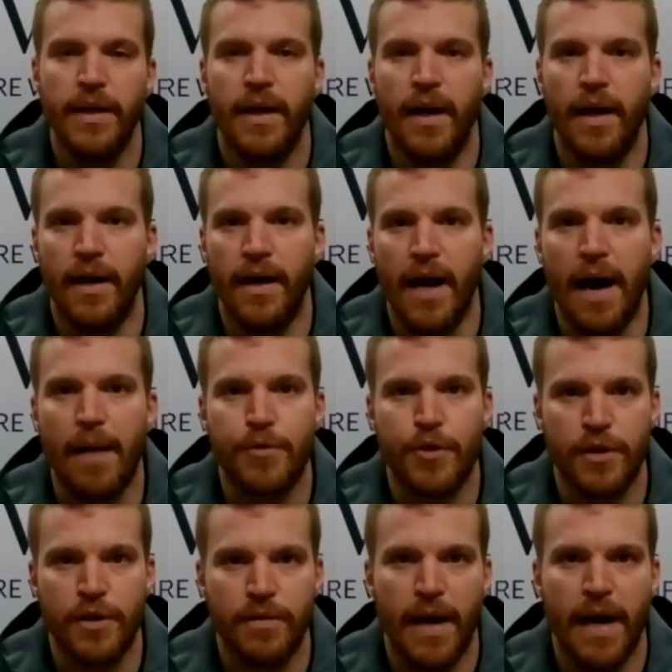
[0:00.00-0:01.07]

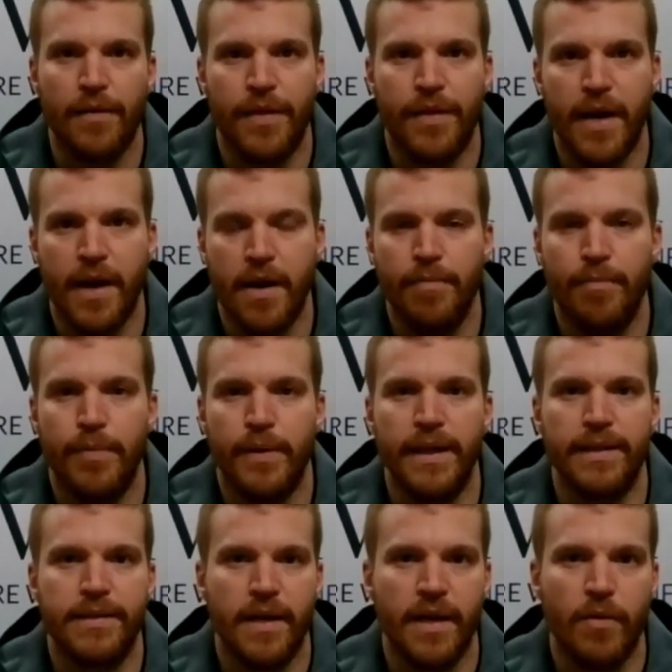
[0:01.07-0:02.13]
option out there, but